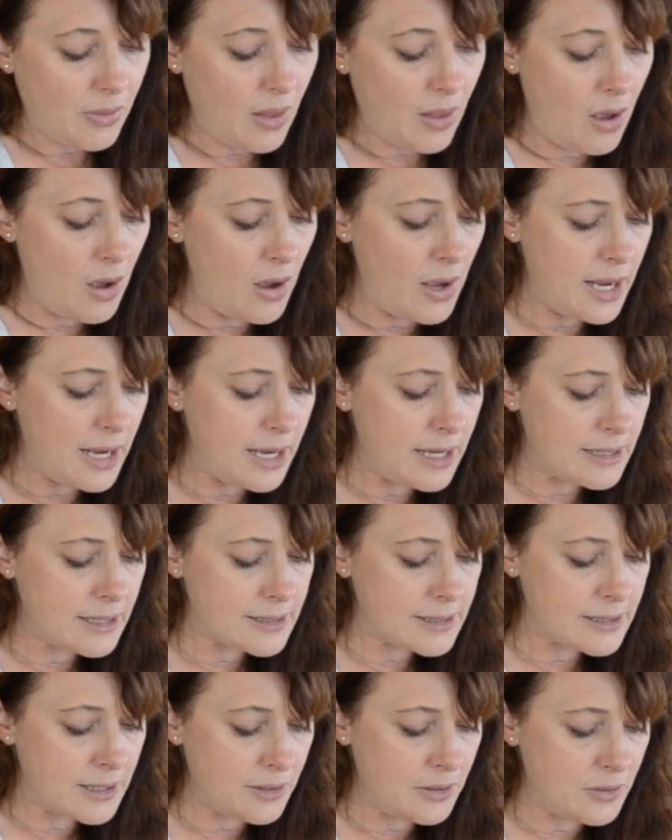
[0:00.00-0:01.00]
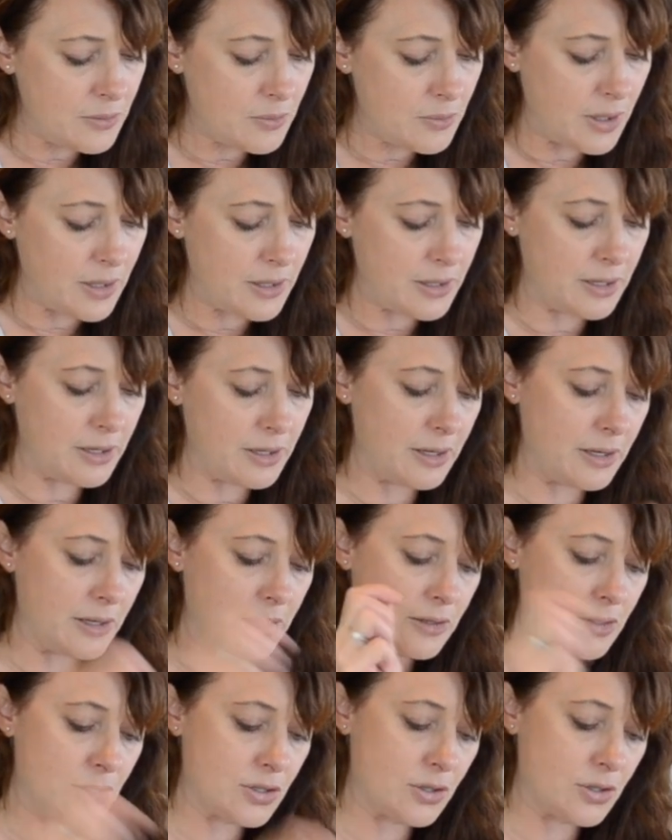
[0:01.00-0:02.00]
I started one
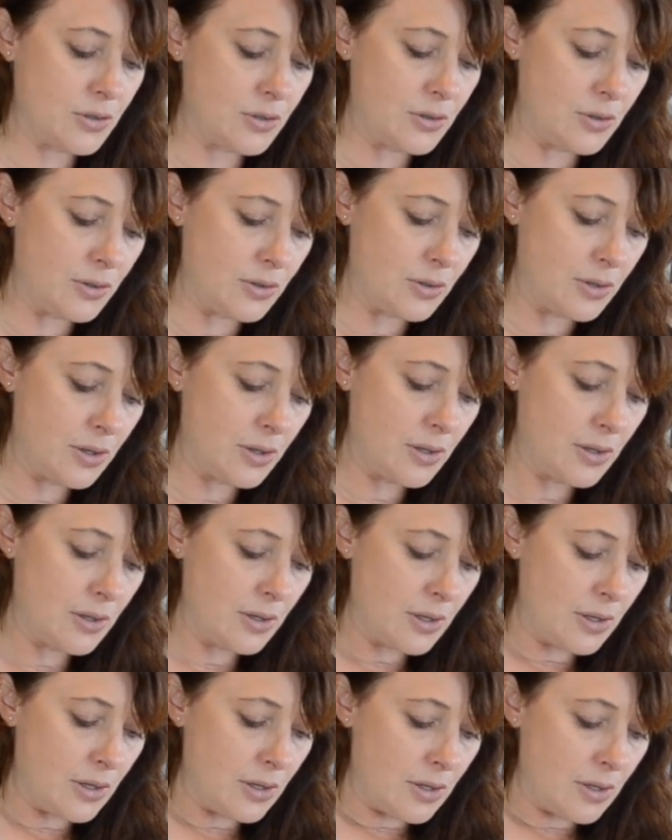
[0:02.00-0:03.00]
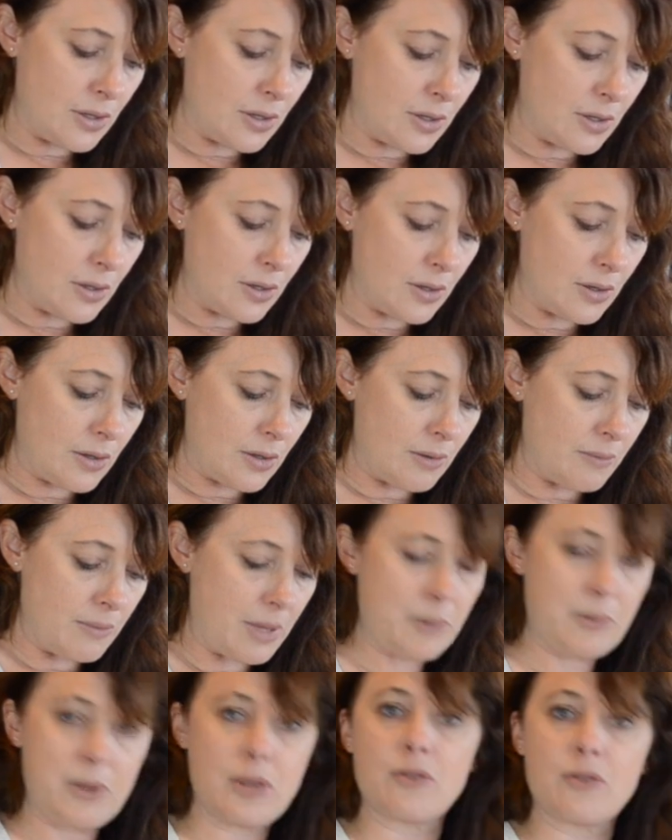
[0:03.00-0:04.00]
2,
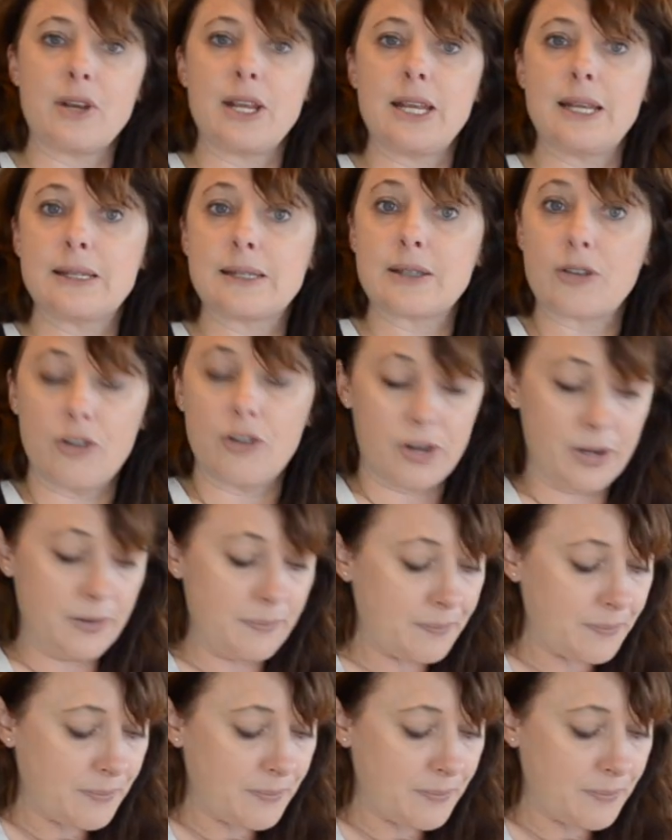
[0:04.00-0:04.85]
maybe 3 years ago.